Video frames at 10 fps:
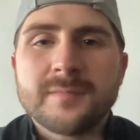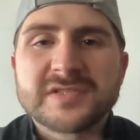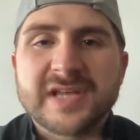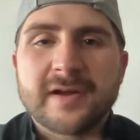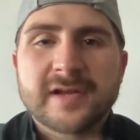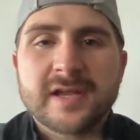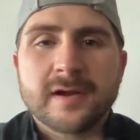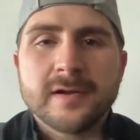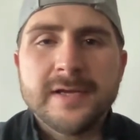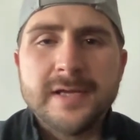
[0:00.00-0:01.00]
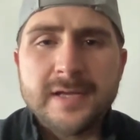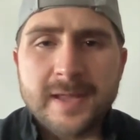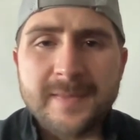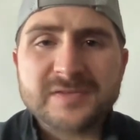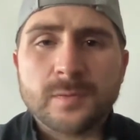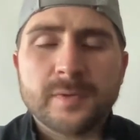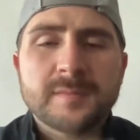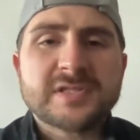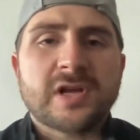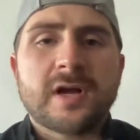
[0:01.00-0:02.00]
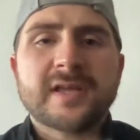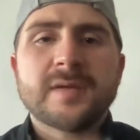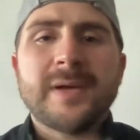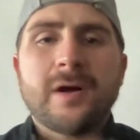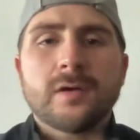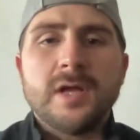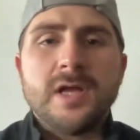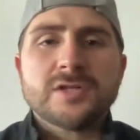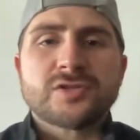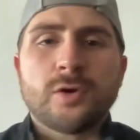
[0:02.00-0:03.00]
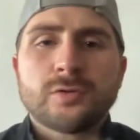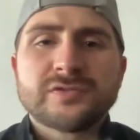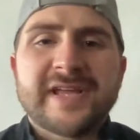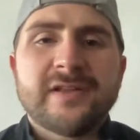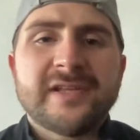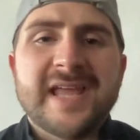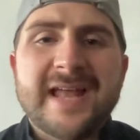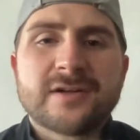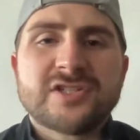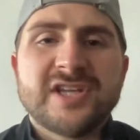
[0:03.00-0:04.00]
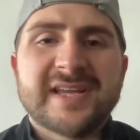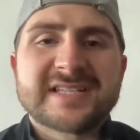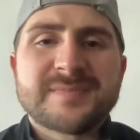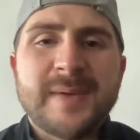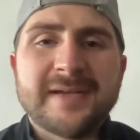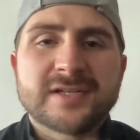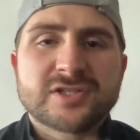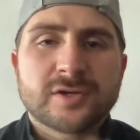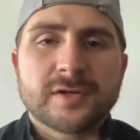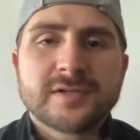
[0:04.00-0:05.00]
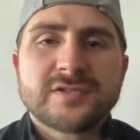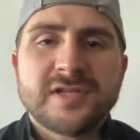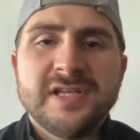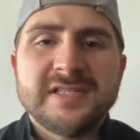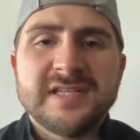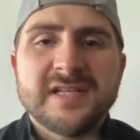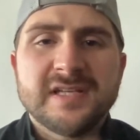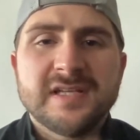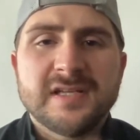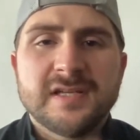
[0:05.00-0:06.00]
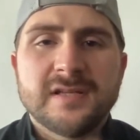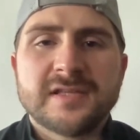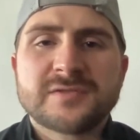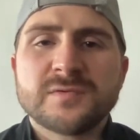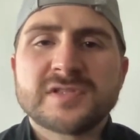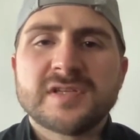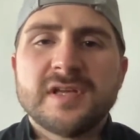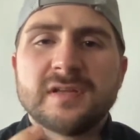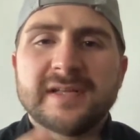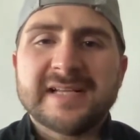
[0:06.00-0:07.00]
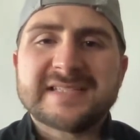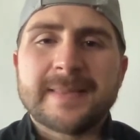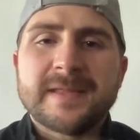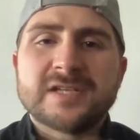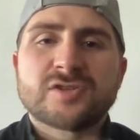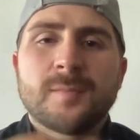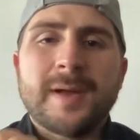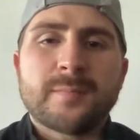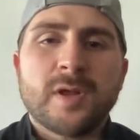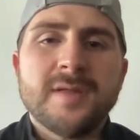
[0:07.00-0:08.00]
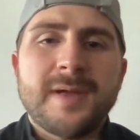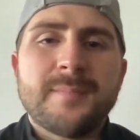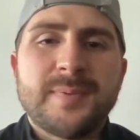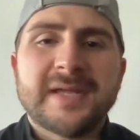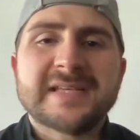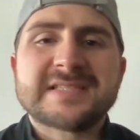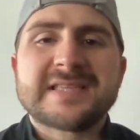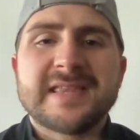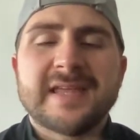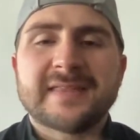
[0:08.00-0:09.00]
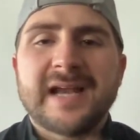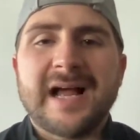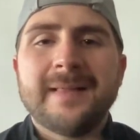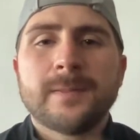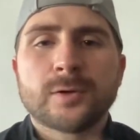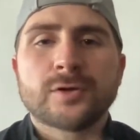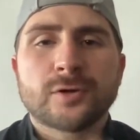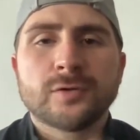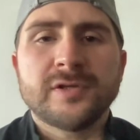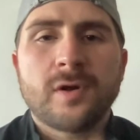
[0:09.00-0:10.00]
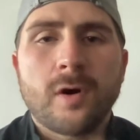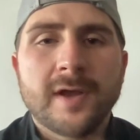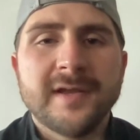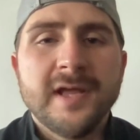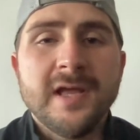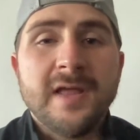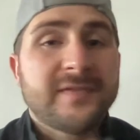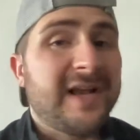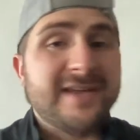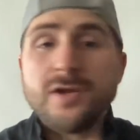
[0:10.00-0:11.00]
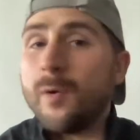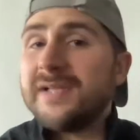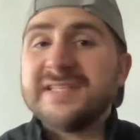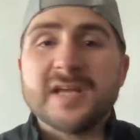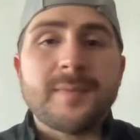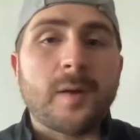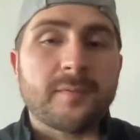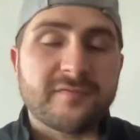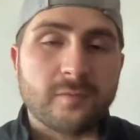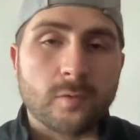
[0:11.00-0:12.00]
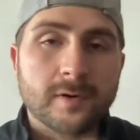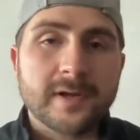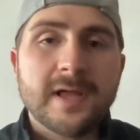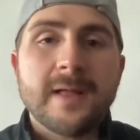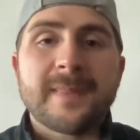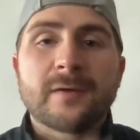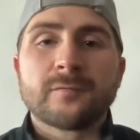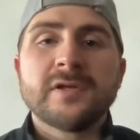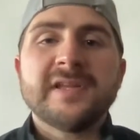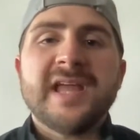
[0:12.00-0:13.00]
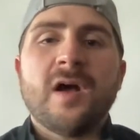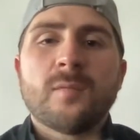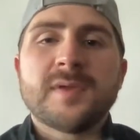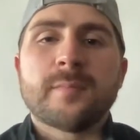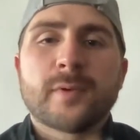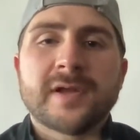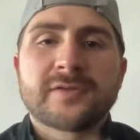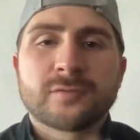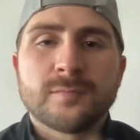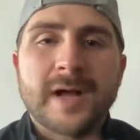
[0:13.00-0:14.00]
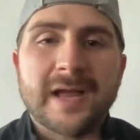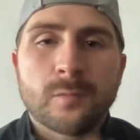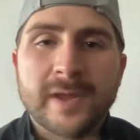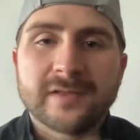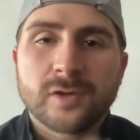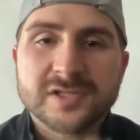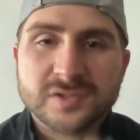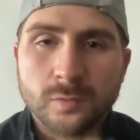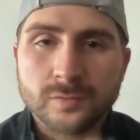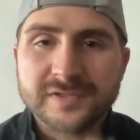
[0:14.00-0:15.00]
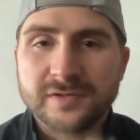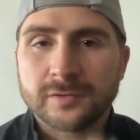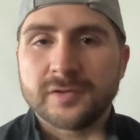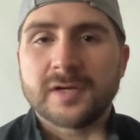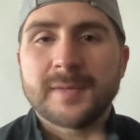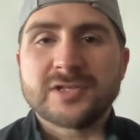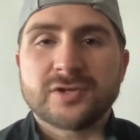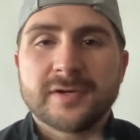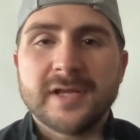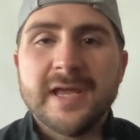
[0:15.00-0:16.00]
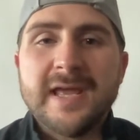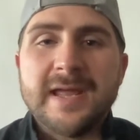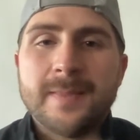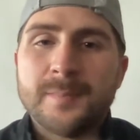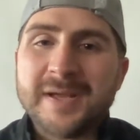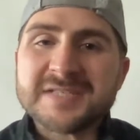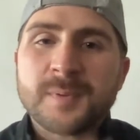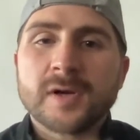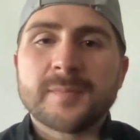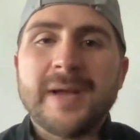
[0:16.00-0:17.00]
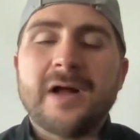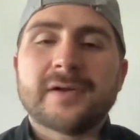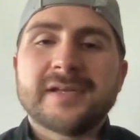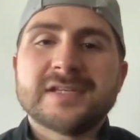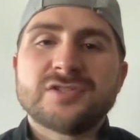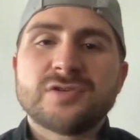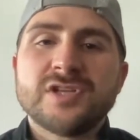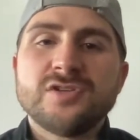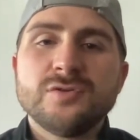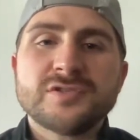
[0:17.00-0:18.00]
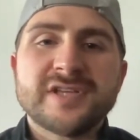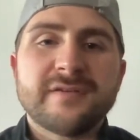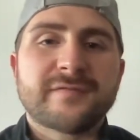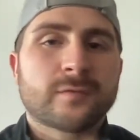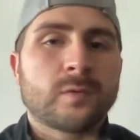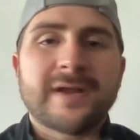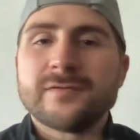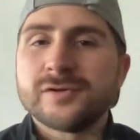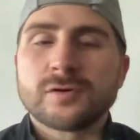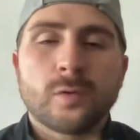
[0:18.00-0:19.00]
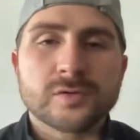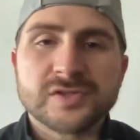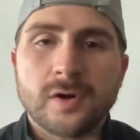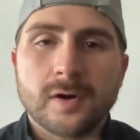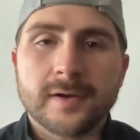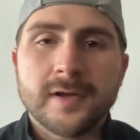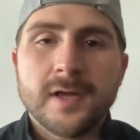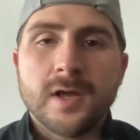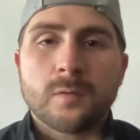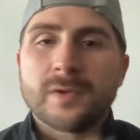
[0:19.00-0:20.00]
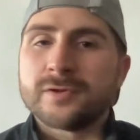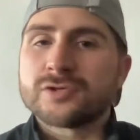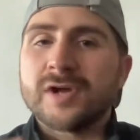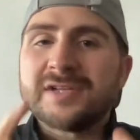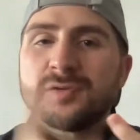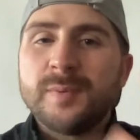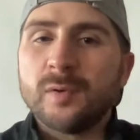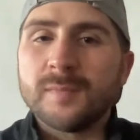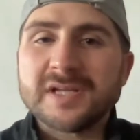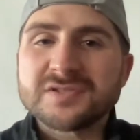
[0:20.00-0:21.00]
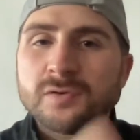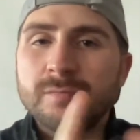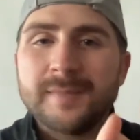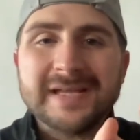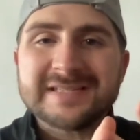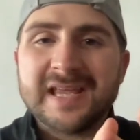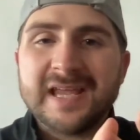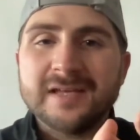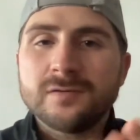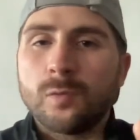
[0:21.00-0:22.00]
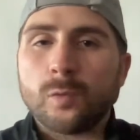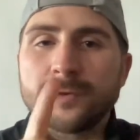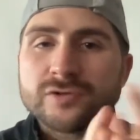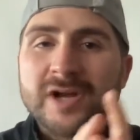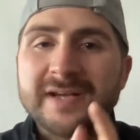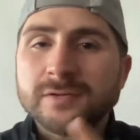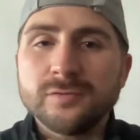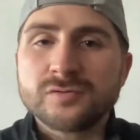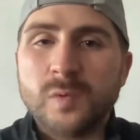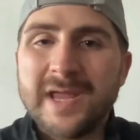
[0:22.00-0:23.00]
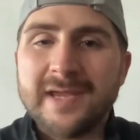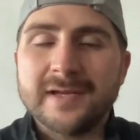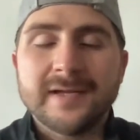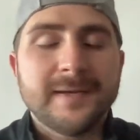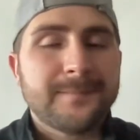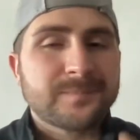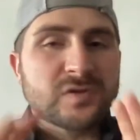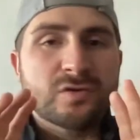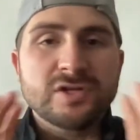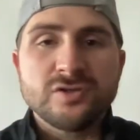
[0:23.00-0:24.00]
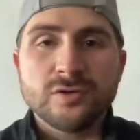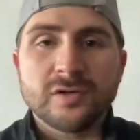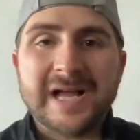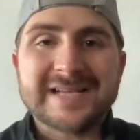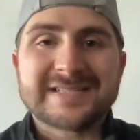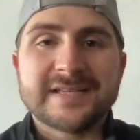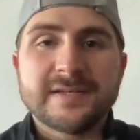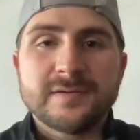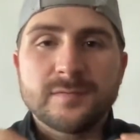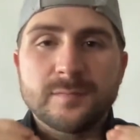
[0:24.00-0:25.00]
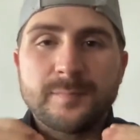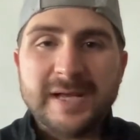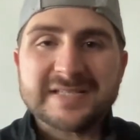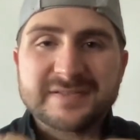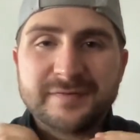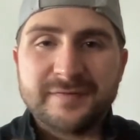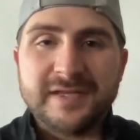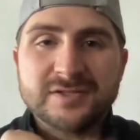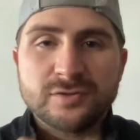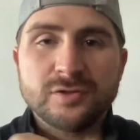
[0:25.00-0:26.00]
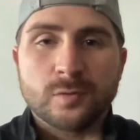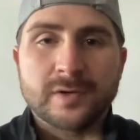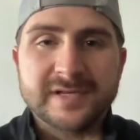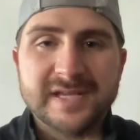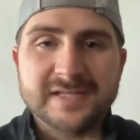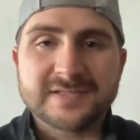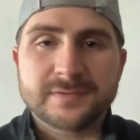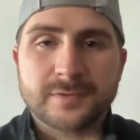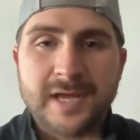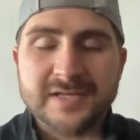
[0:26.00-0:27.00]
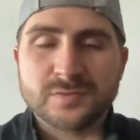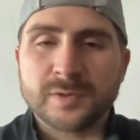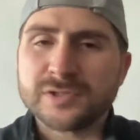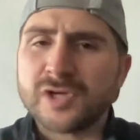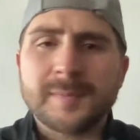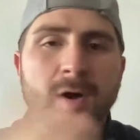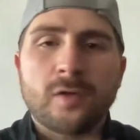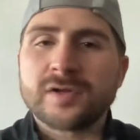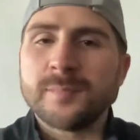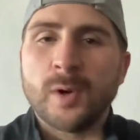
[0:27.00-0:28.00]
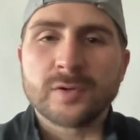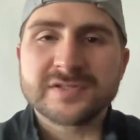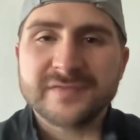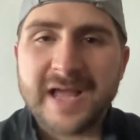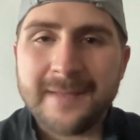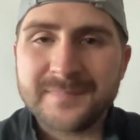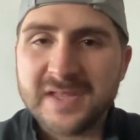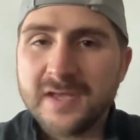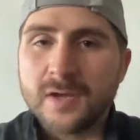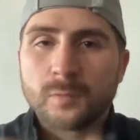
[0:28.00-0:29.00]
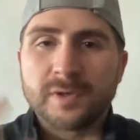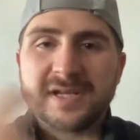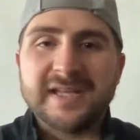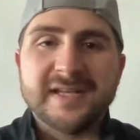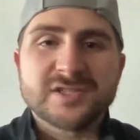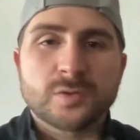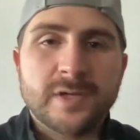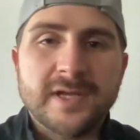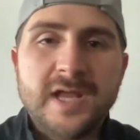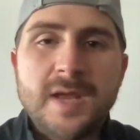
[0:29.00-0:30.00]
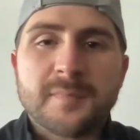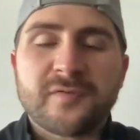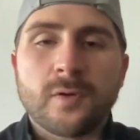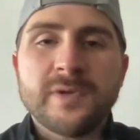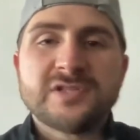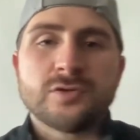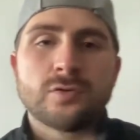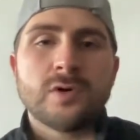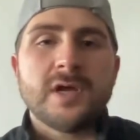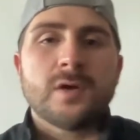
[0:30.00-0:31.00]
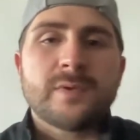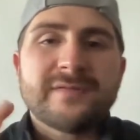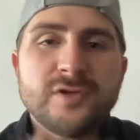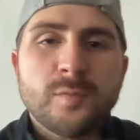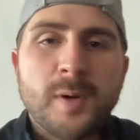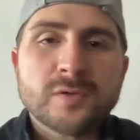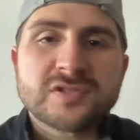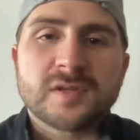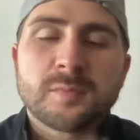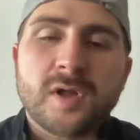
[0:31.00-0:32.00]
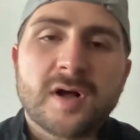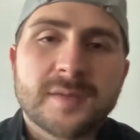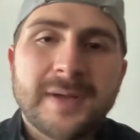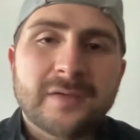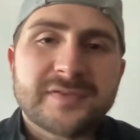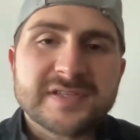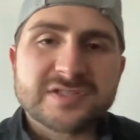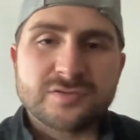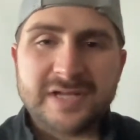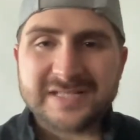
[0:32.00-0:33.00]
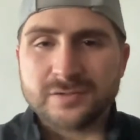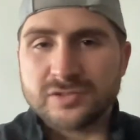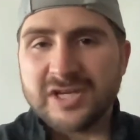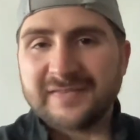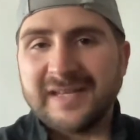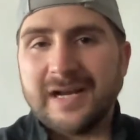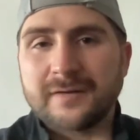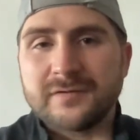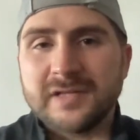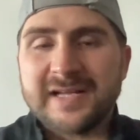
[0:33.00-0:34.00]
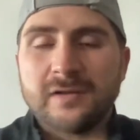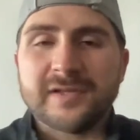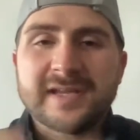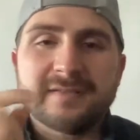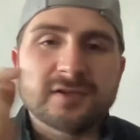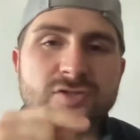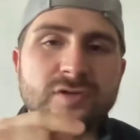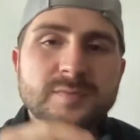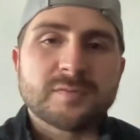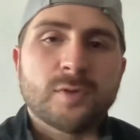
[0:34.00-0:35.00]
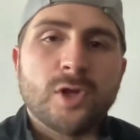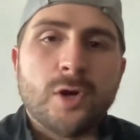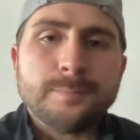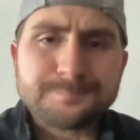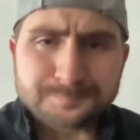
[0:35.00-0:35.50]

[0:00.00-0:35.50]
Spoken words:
This is Eric here. In this one, we're going to be talking about total daily energy expenditure, TDEE. This was, like I said in the intro, probably my biggest thing that I learned early on that I had no idea about before that really helped me break through my weight loss goals and early on in my journey. And the best part about it is you can use it for whatever your goals are. Whether you're trying to build muscle, maintain, or you're trying to lose weight, you can utilize it best fit to your needs. Okay, so we're going to talk about all components of that. We're going to get into it. Before we do, we have a new post on the blog about this, so you guys can go check that out if you'd like. I'll link it in the description below.